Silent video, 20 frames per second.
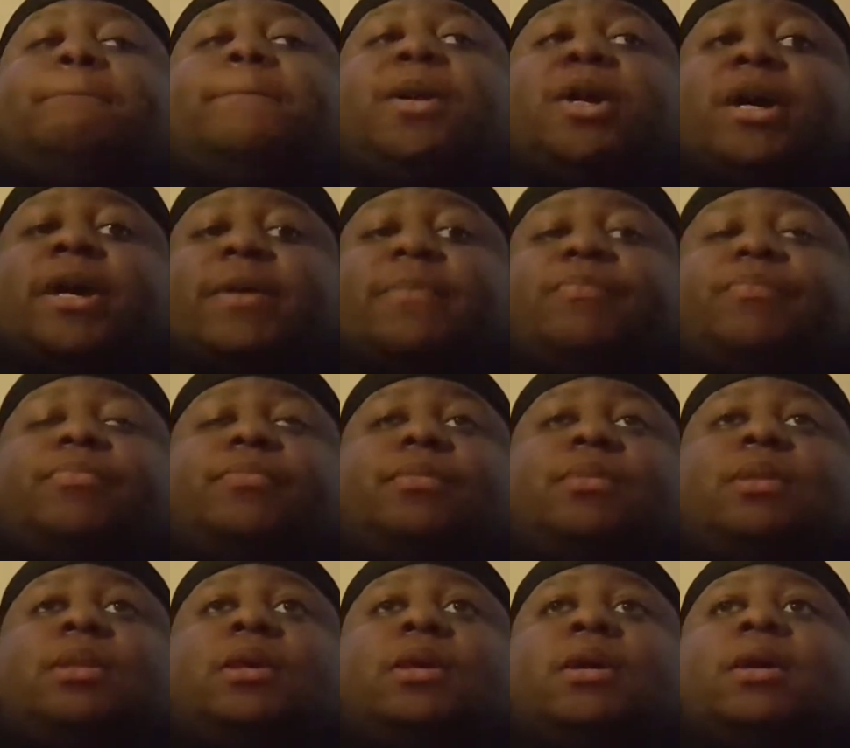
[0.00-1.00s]
But
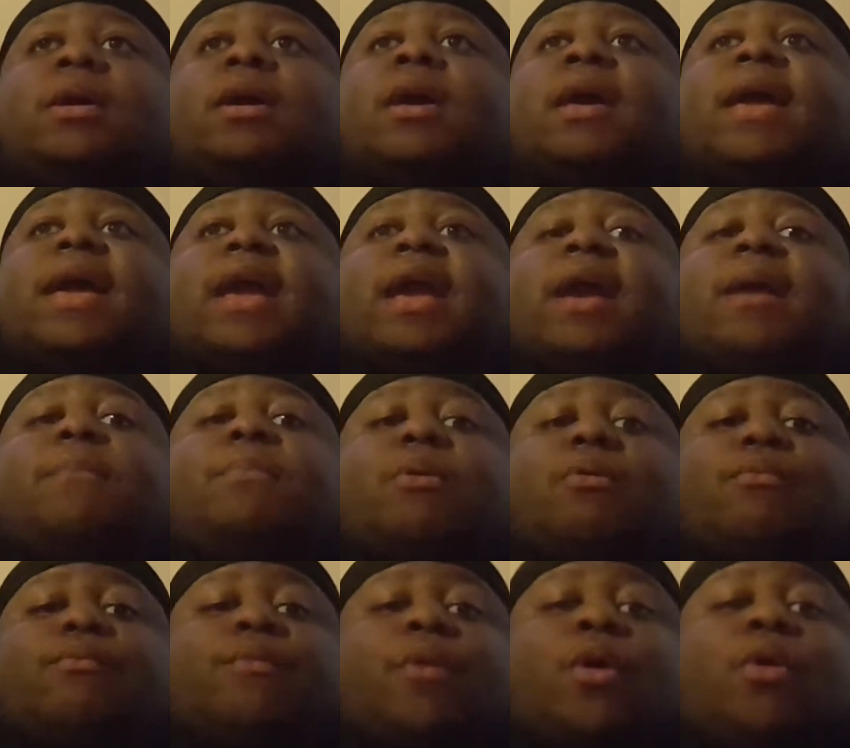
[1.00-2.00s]

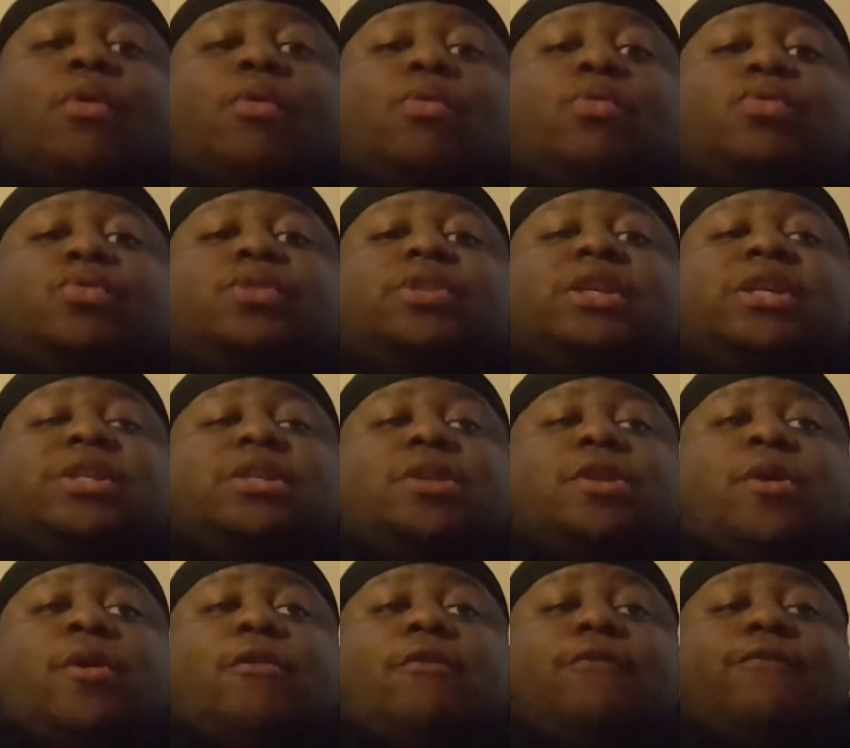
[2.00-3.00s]
Amber Rose is
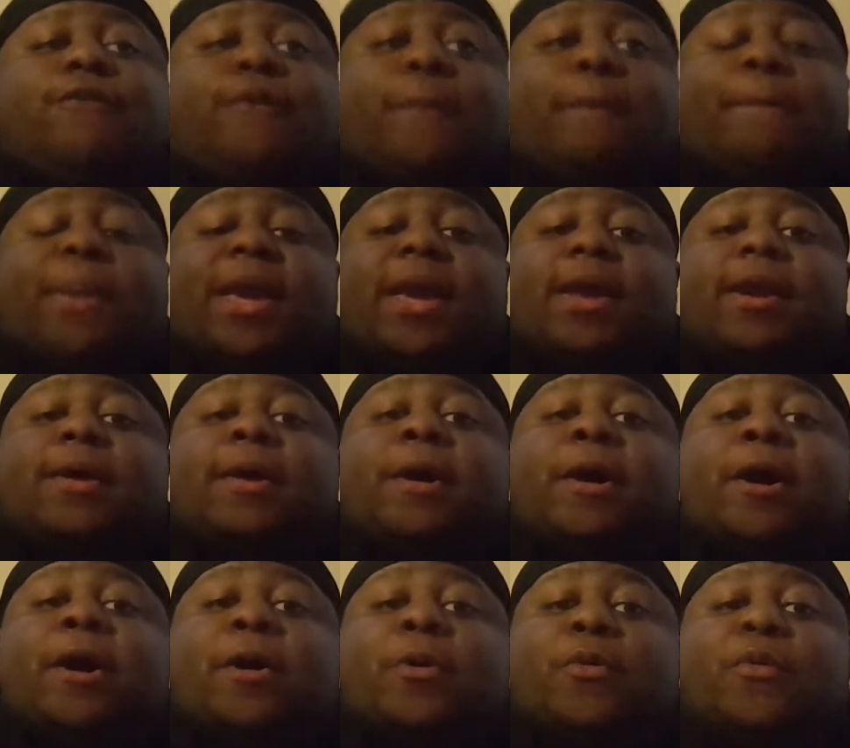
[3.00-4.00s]
known for being a
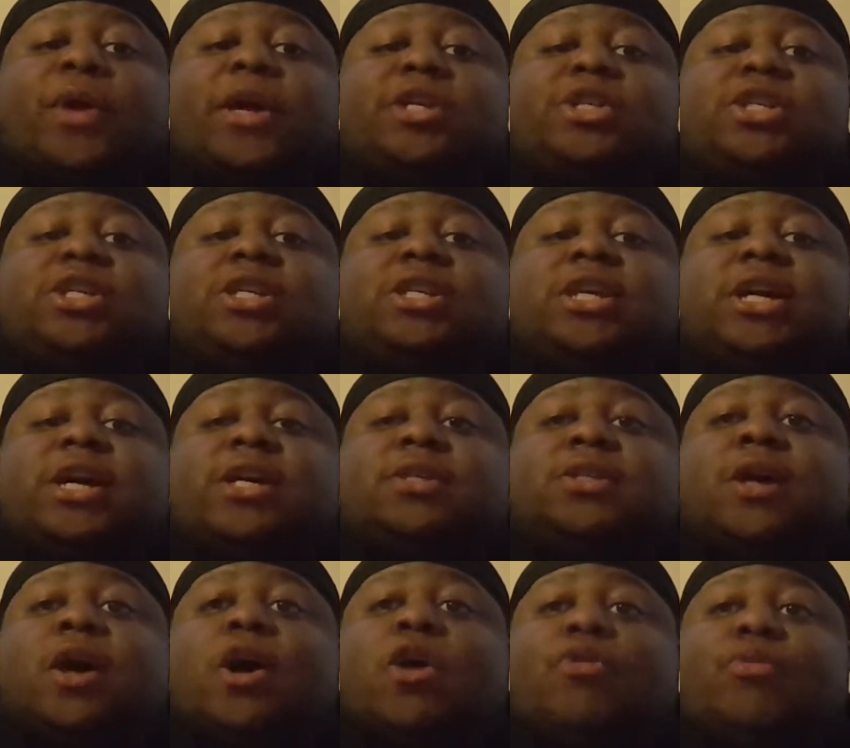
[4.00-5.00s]
hoe, and she
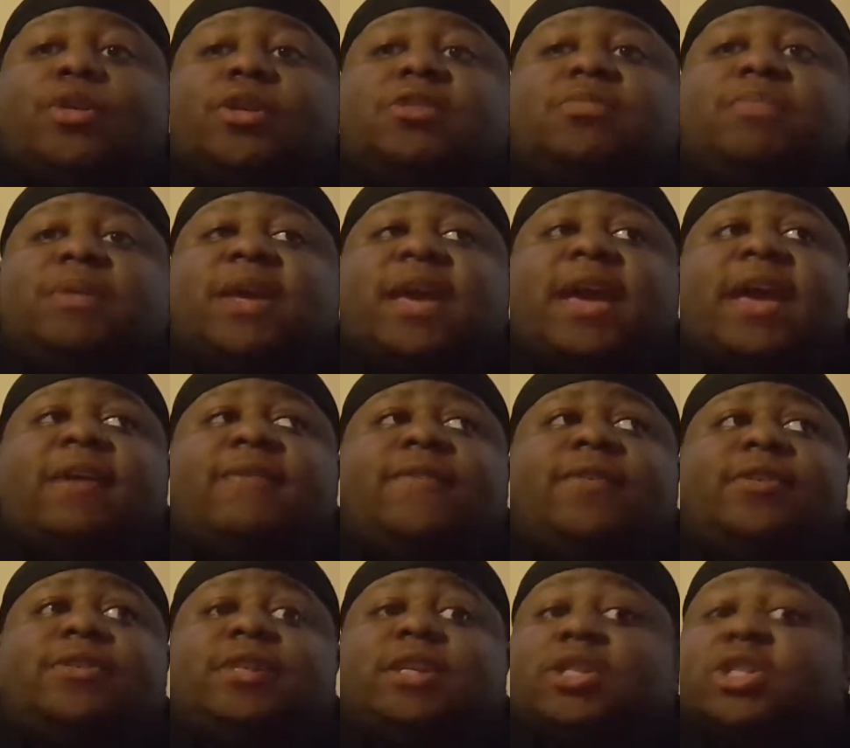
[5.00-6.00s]
does hoeish
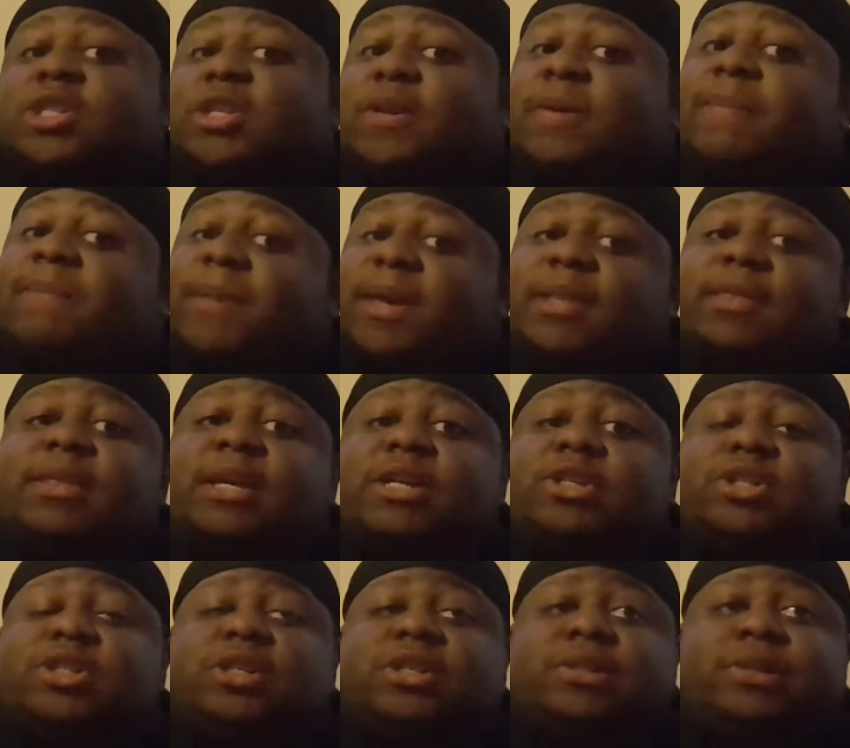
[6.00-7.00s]
behaviors, and she admit
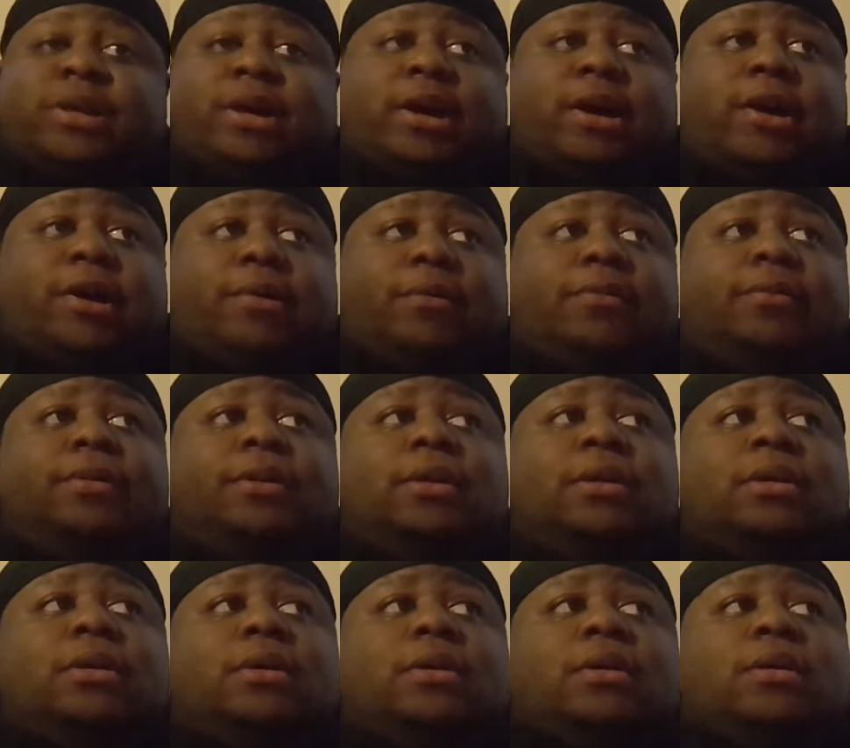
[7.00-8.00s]
that she's a hoe.
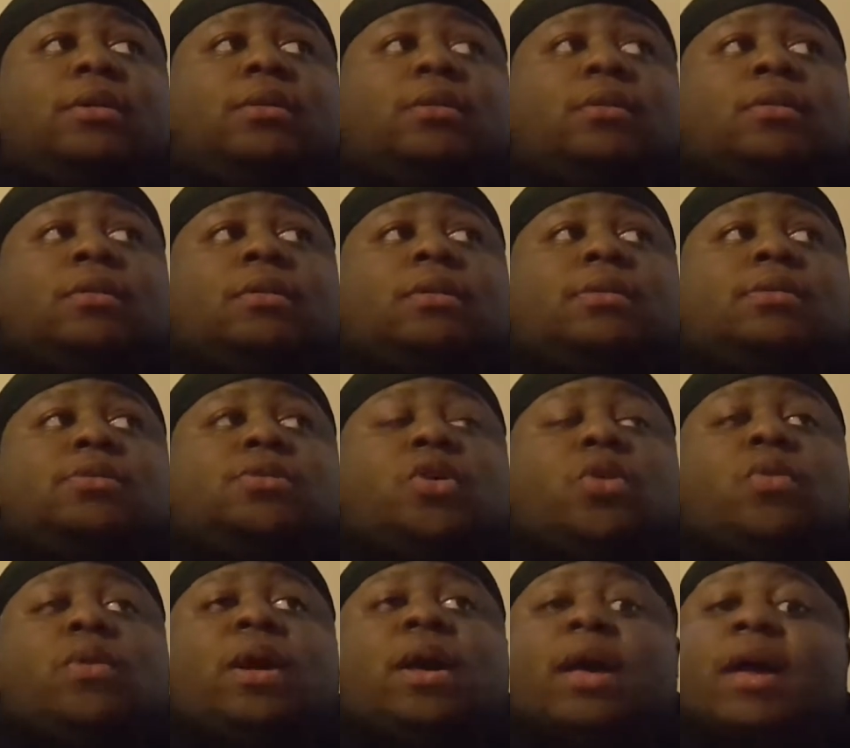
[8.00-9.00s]

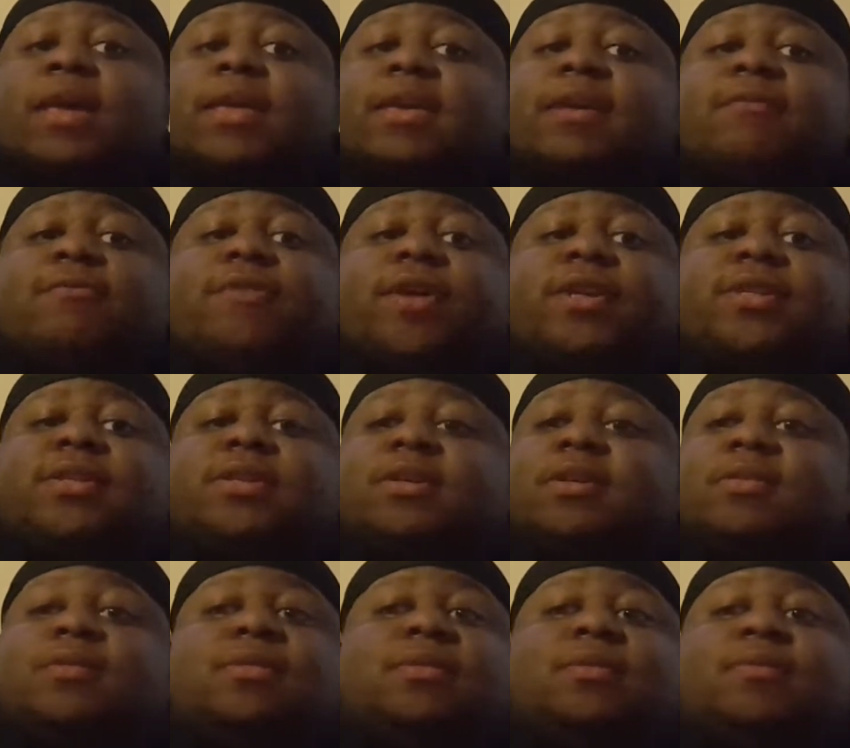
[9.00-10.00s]
So Kanye West
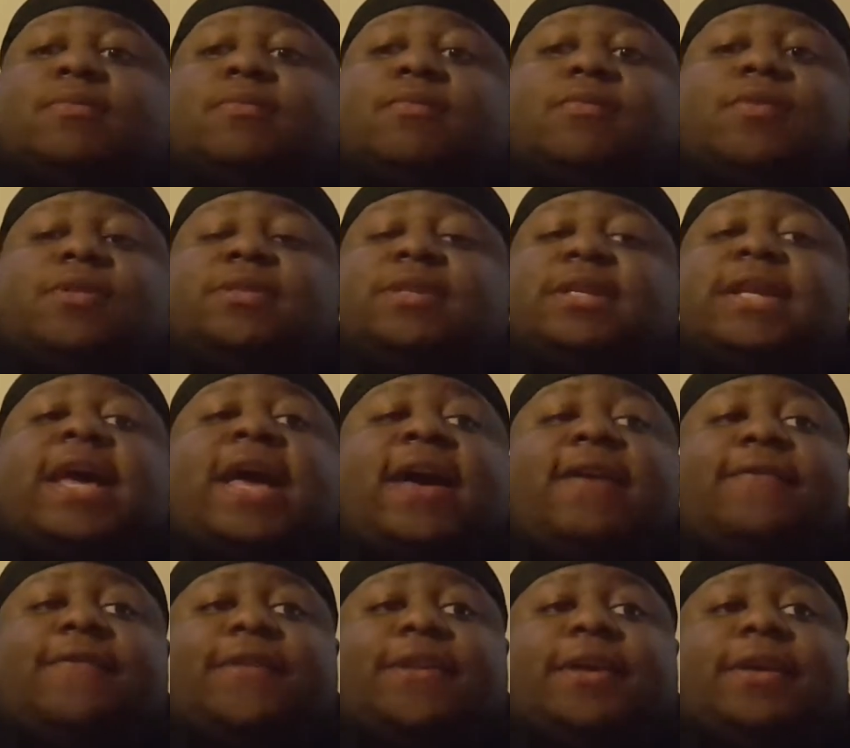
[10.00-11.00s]
wasn't
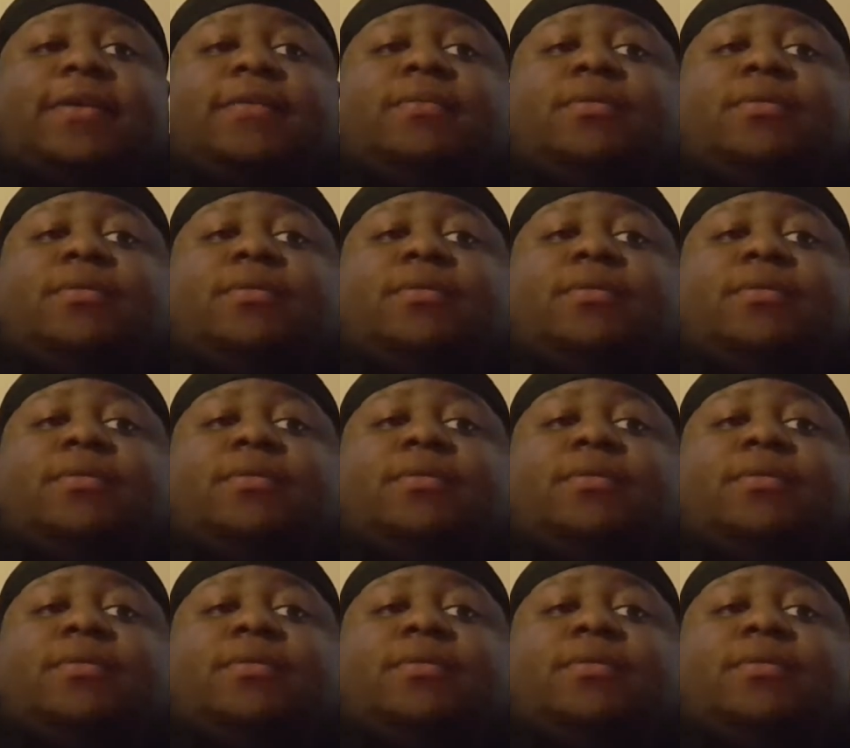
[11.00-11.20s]
happy.